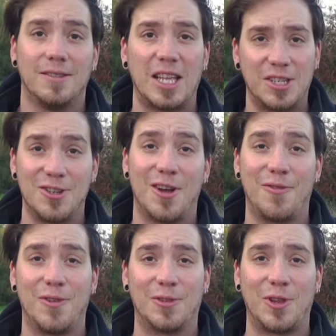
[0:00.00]
that's
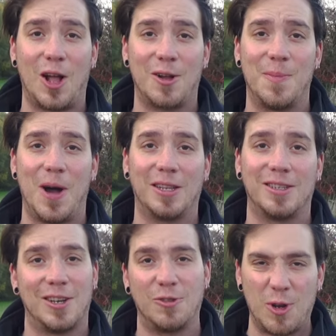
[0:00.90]
enough uh, talk about
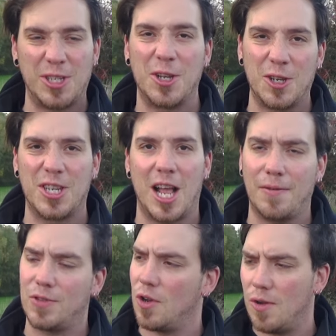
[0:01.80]
uh, trusting
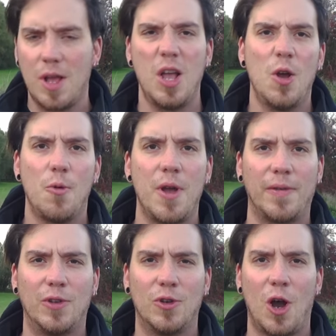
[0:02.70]
yourself so we
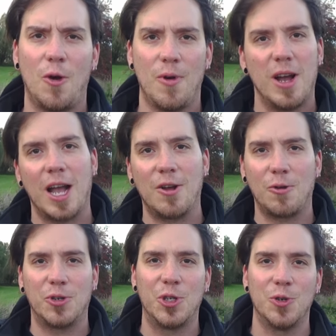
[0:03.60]
have to go and
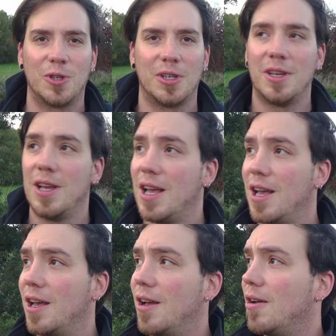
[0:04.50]
go shoot
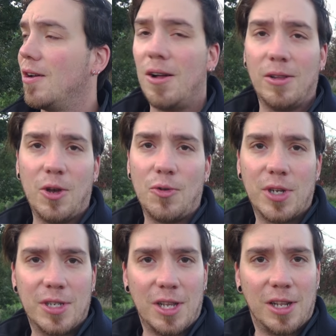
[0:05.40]
although there's not